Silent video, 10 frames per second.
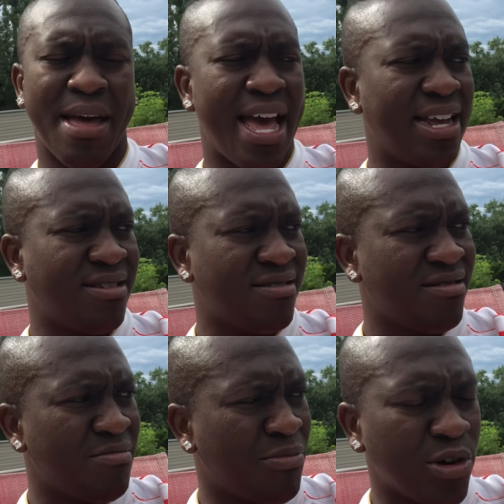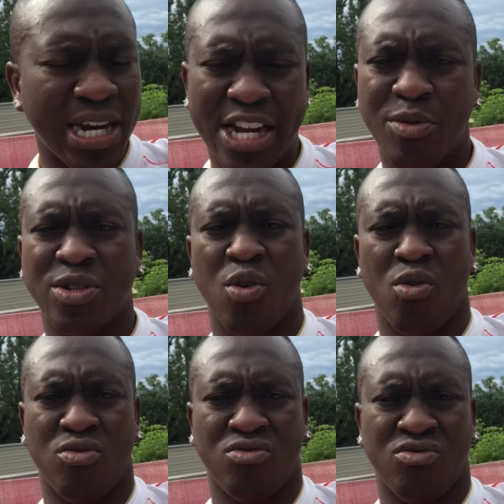man, Bird Leno in
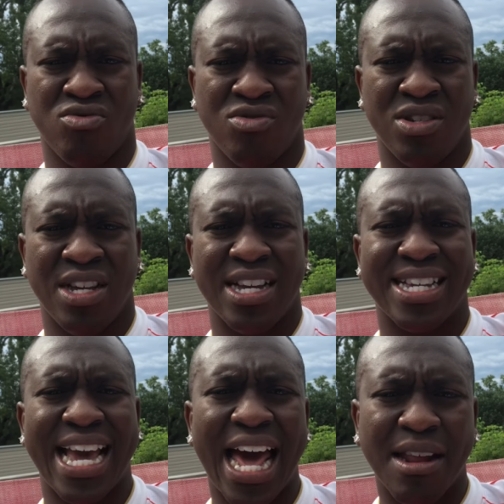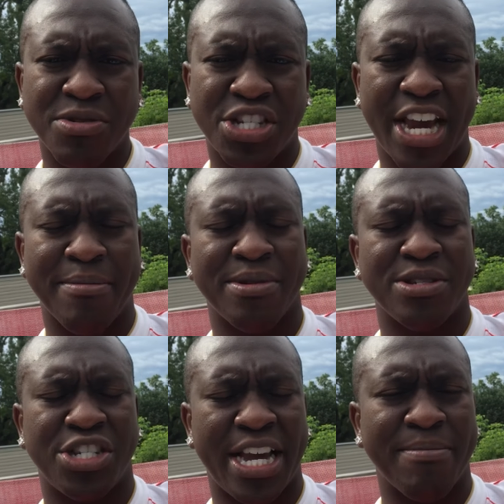goal, Callum
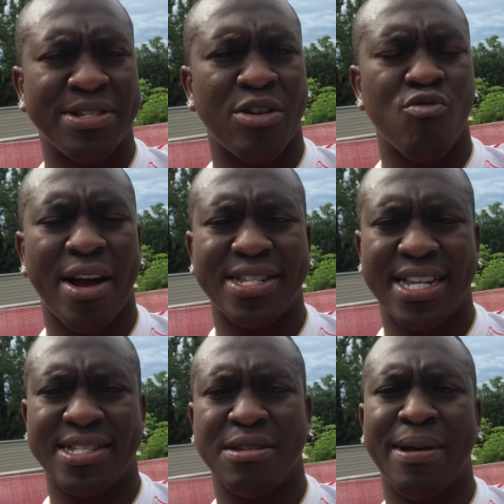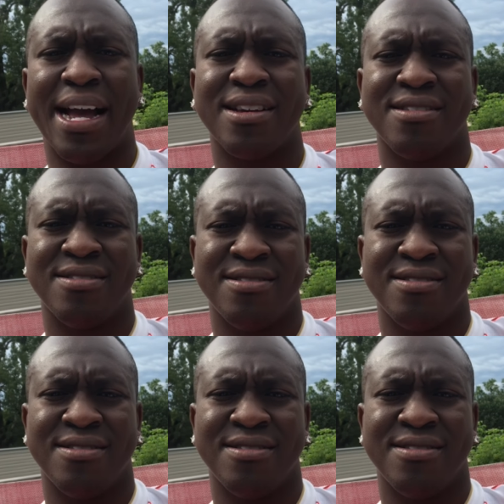Chambers at right center back,